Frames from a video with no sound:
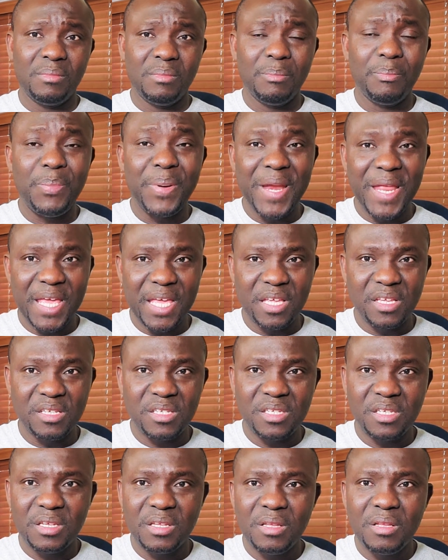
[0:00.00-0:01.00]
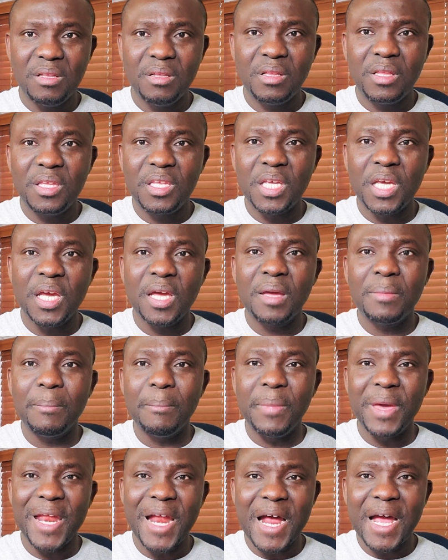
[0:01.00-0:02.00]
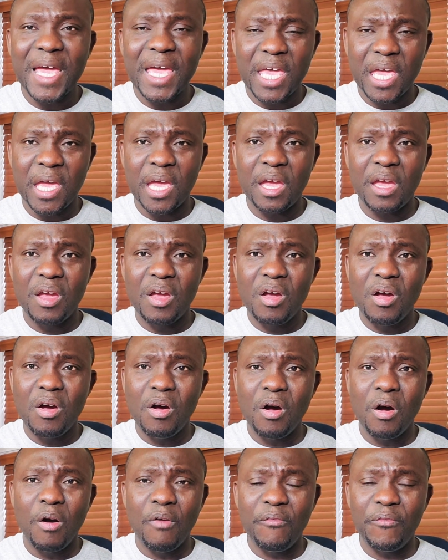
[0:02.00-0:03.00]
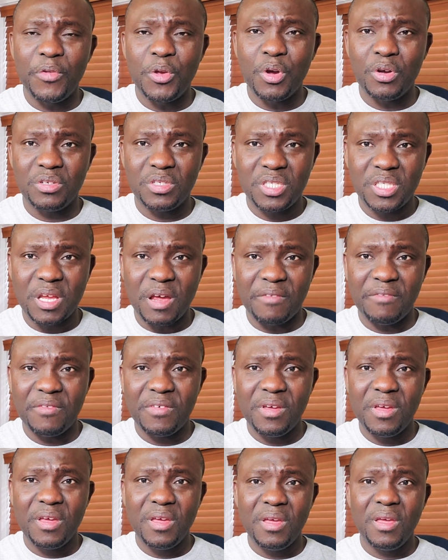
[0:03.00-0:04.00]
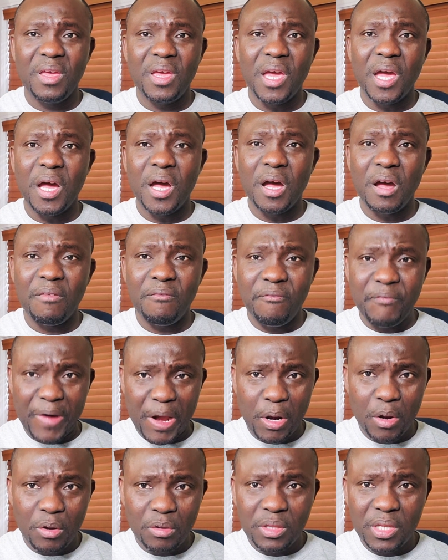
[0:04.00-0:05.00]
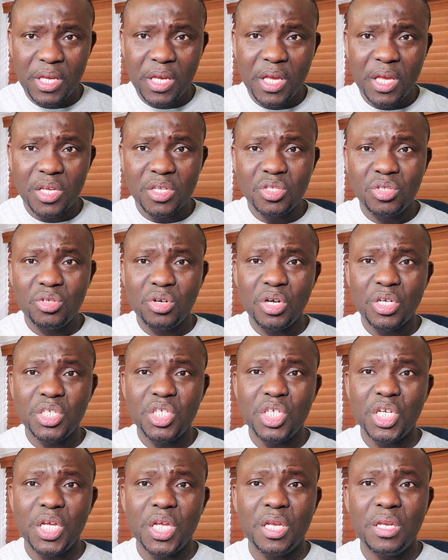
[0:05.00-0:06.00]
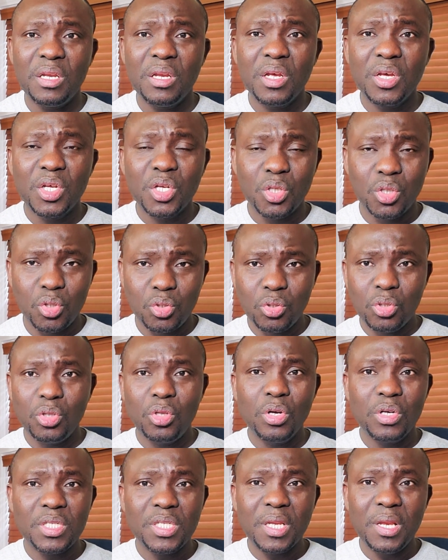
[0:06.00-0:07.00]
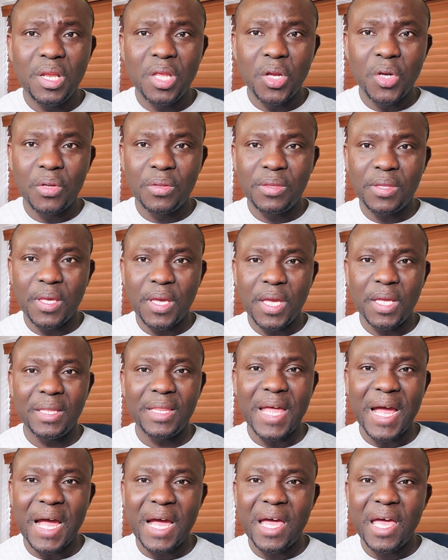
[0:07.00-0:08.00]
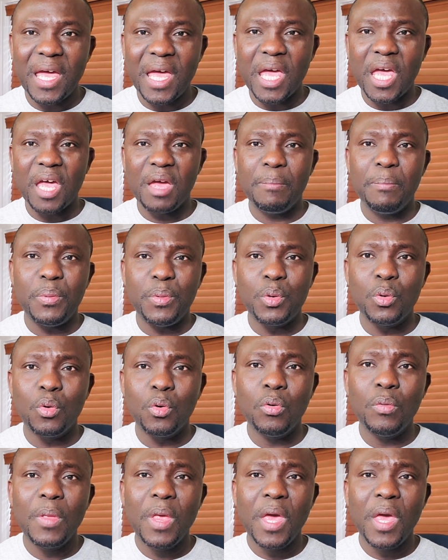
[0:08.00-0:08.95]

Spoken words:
please take better care of yourself. Follow the instruction, do those little things that help you.